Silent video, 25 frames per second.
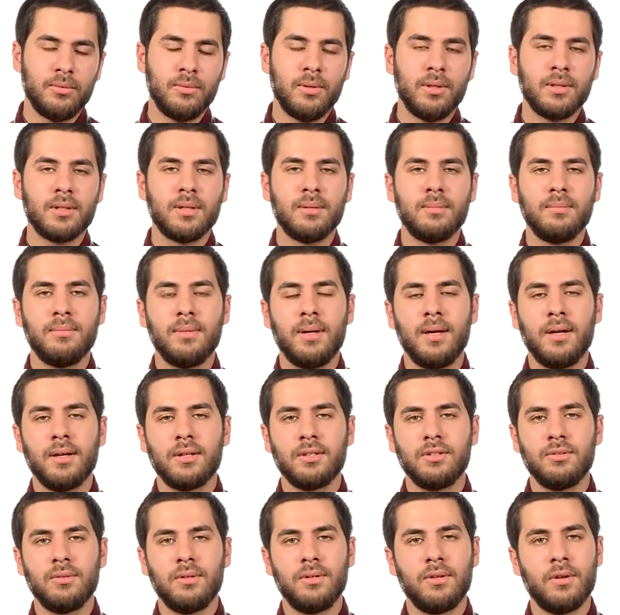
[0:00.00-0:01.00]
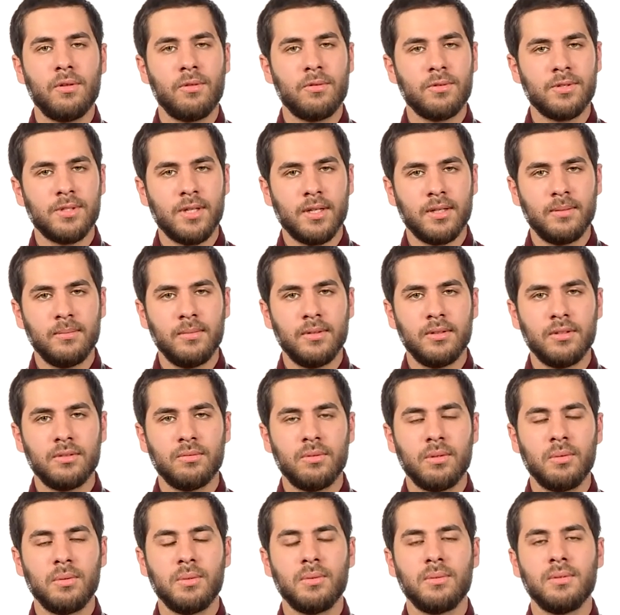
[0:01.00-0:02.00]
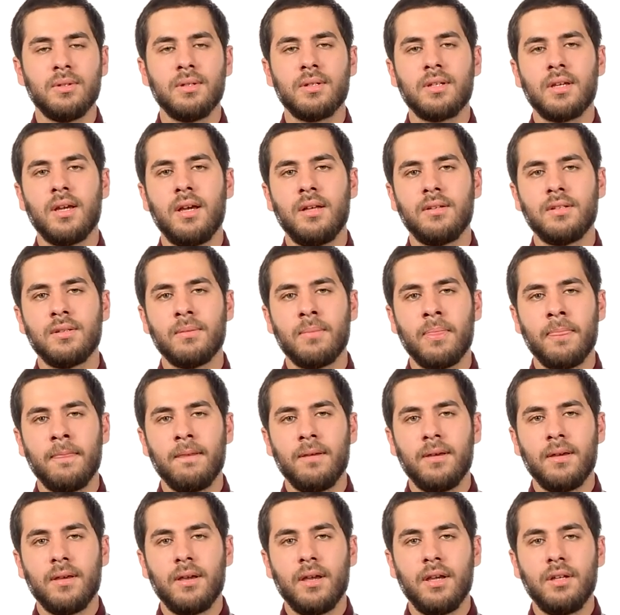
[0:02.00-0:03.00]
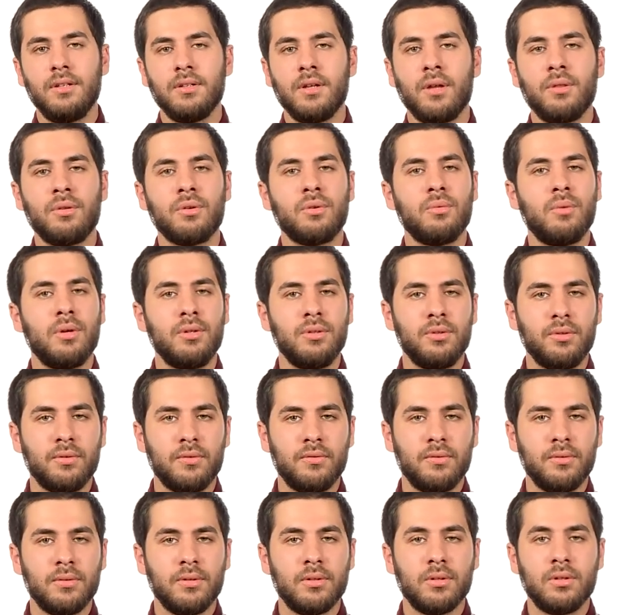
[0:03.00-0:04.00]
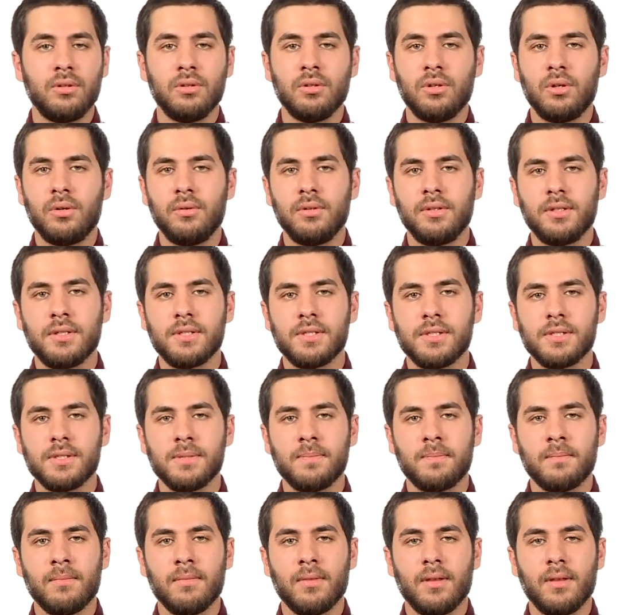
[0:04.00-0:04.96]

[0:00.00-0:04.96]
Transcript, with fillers: Welcome back to another segment where we will look at another wonderful, glorious,